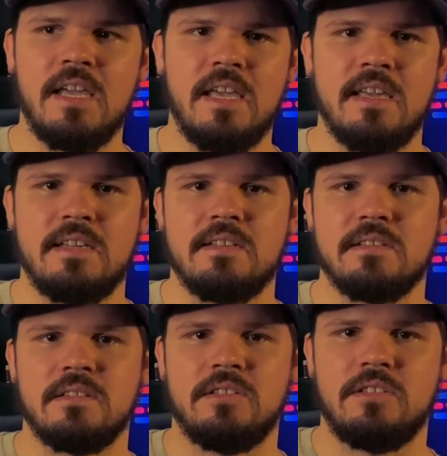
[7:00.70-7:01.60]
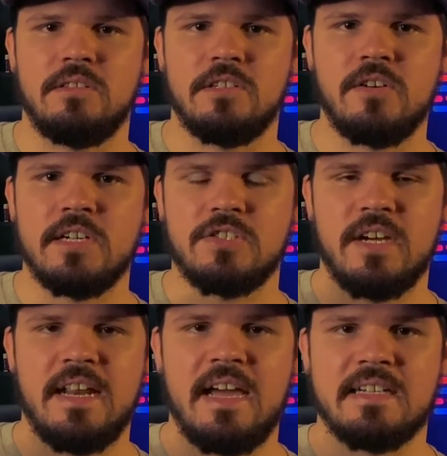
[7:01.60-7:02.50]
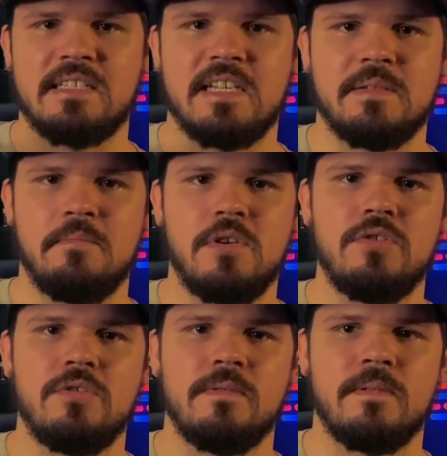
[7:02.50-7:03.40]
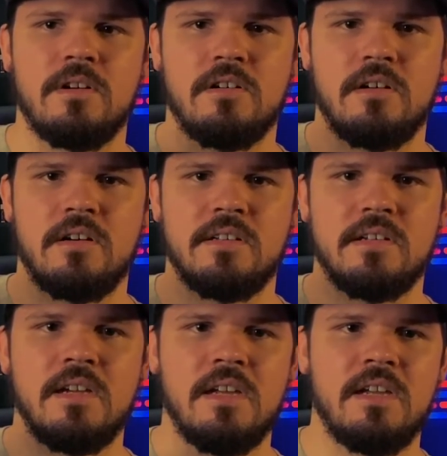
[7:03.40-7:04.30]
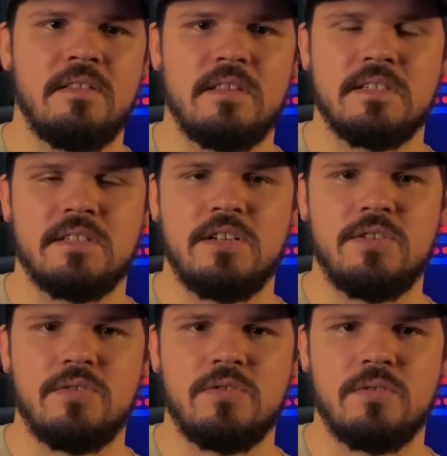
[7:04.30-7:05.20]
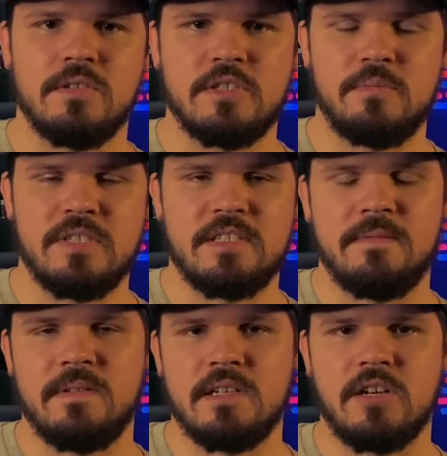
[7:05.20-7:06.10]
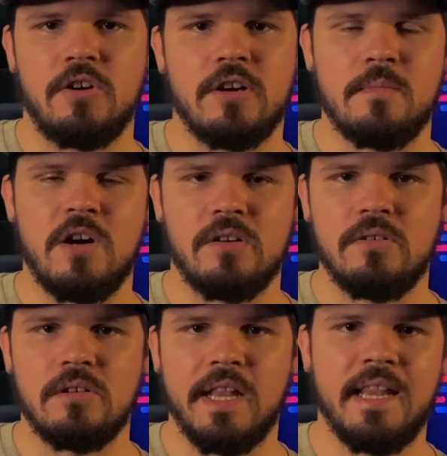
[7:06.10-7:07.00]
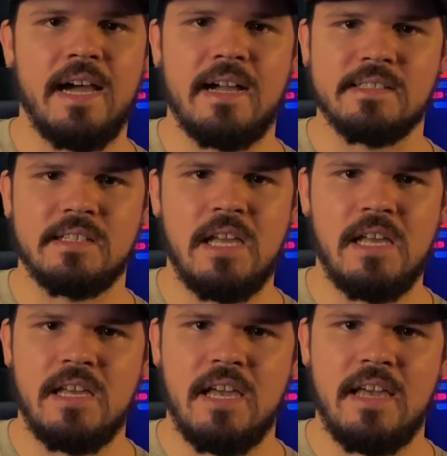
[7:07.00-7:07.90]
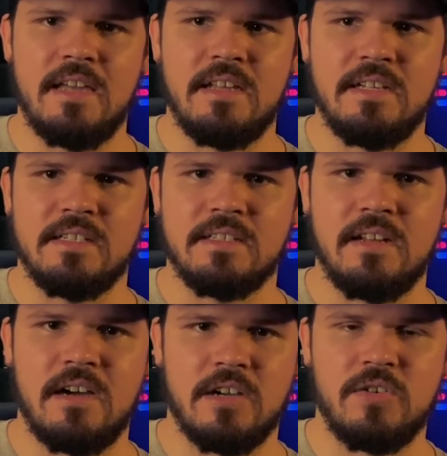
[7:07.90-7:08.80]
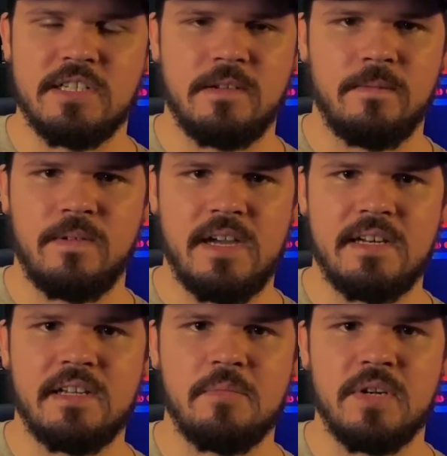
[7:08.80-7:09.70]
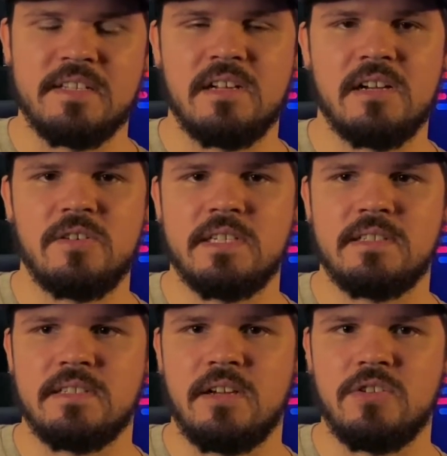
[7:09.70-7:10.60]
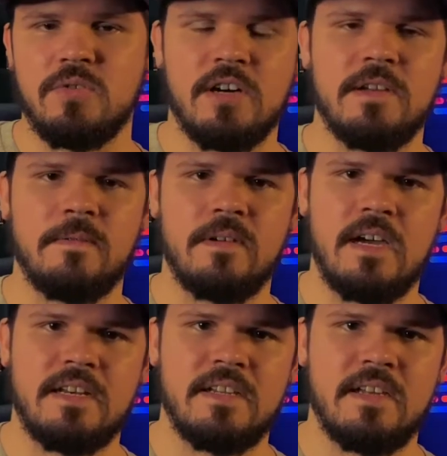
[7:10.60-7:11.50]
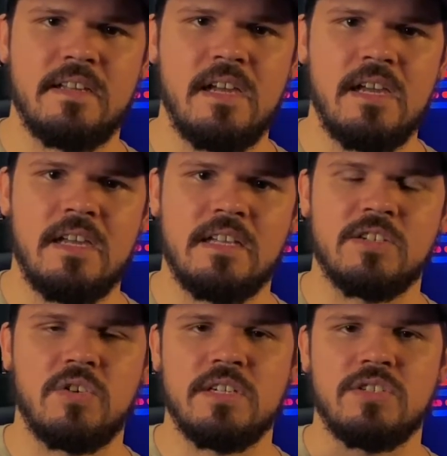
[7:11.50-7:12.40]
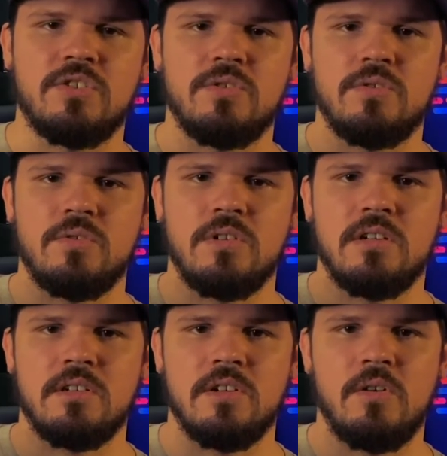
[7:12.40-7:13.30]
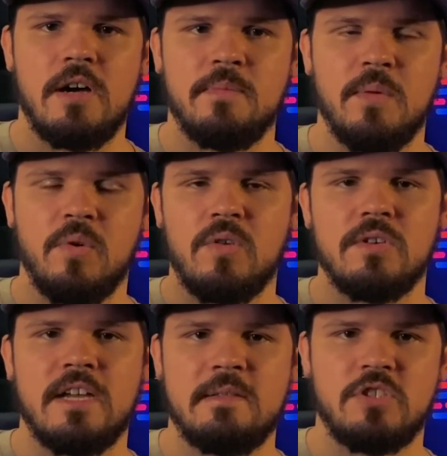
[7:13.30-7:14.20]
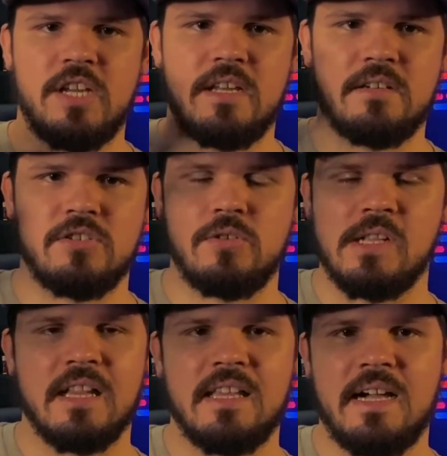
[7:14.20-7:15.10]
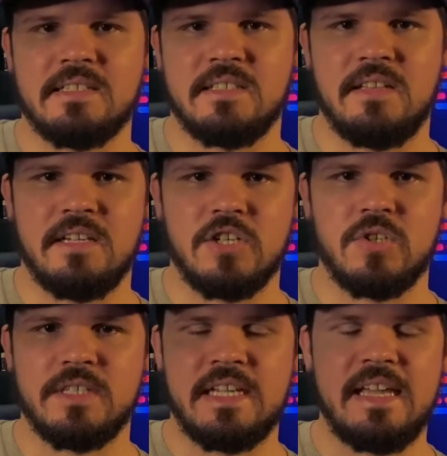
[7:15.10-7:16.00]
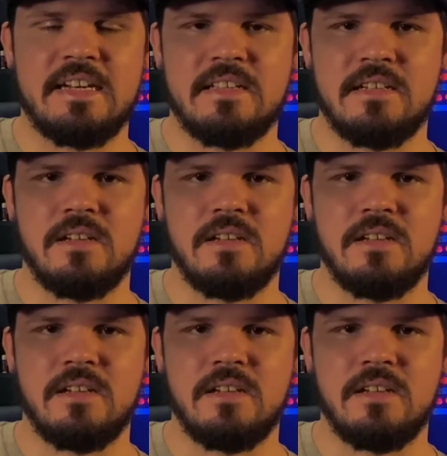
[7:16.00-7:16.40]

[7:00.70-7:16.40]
is you're going to try and access move on this new specific car model class, and it's not going to find it, but it's not going to tell you undefined yet. It's going to go up the prototype chain to the class that created